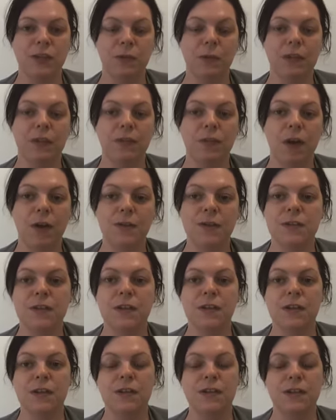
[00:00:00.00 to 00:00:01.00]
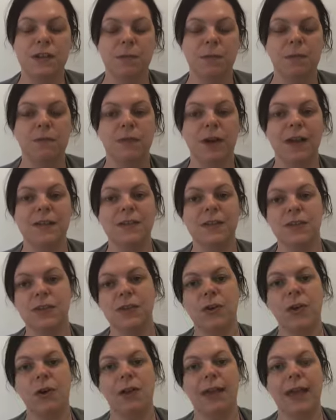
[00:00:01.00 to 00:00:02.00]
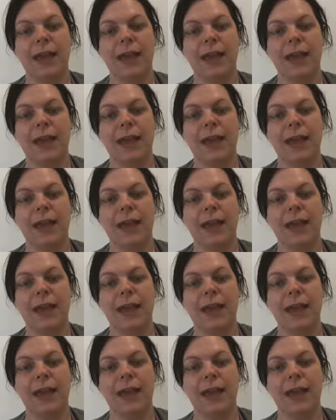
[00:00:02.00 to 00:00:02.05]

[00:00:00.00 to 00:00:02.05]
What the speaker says: with notes that a supervisor took